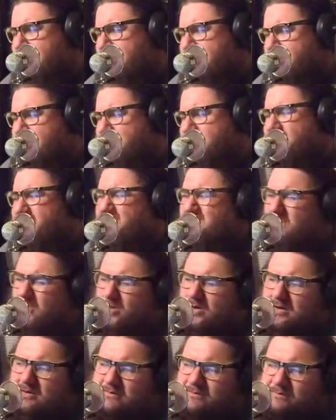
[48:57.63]
And that's
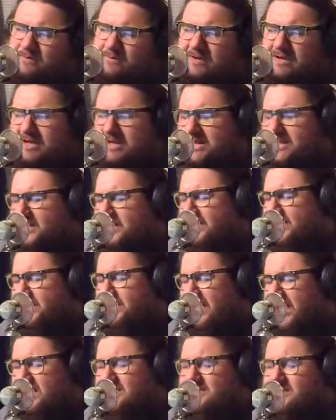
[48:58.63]

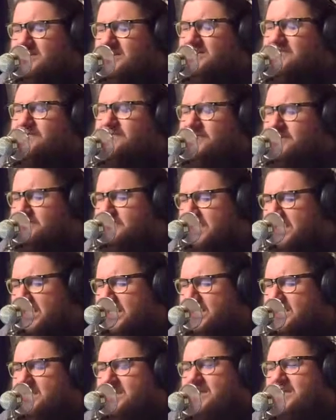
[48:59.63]
that's good for
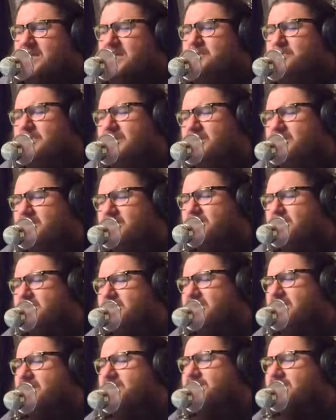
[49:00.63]
me, but I don't know that